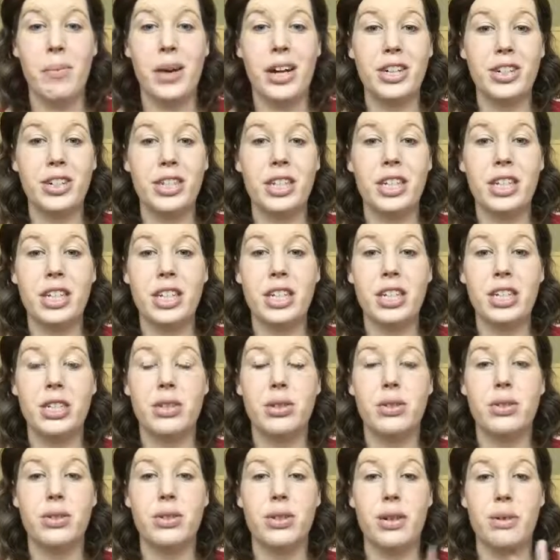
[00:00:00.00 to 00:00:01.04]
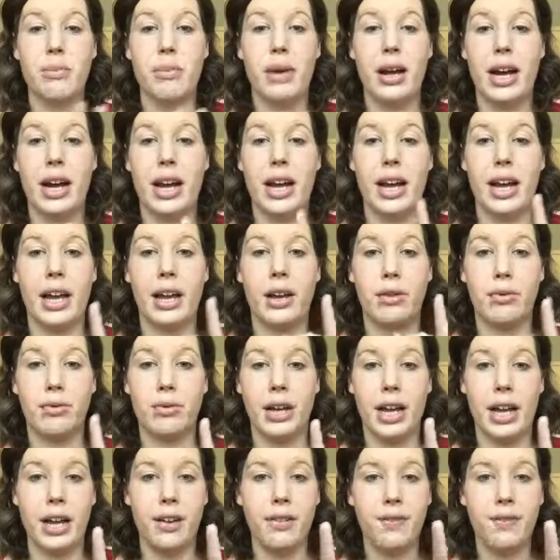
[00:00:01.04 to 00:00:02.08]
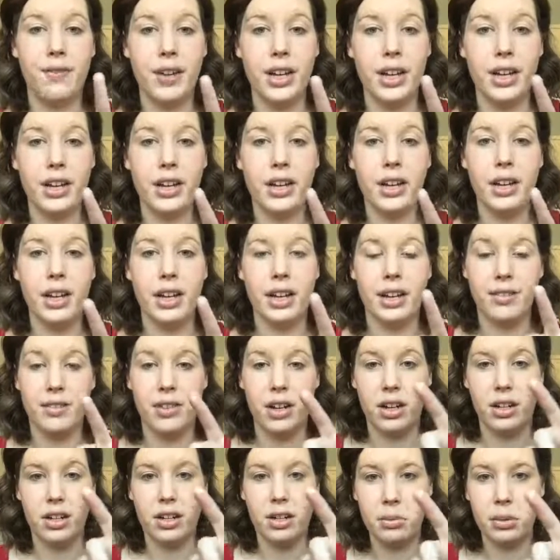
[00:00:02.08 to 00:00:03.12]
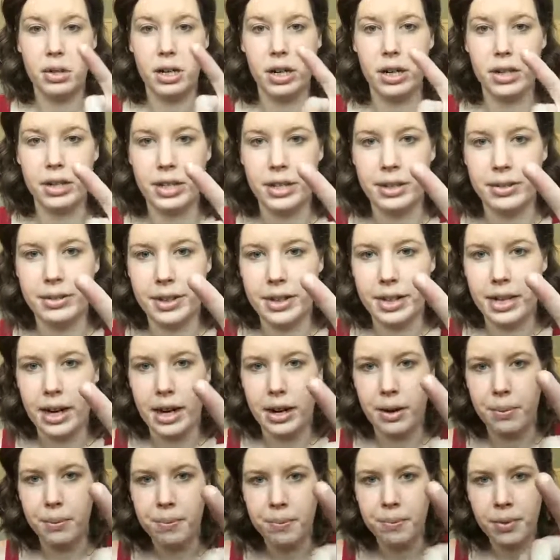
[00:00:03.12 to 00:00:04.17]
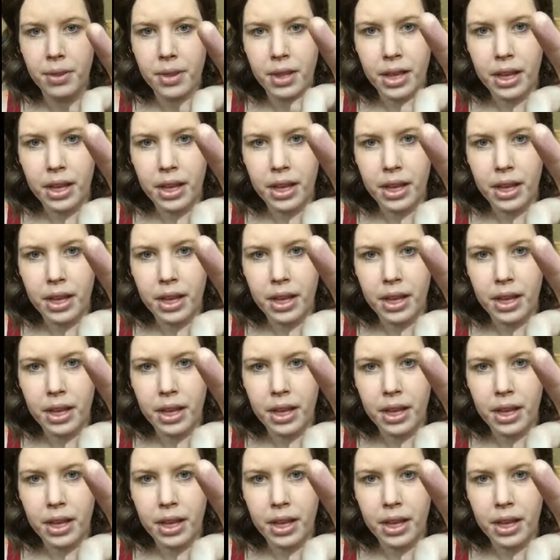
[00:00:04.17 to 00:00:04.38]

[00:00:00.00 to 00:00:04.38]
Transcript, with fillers: I'm actually going to use my ring finger and I've got a little bit on here right now.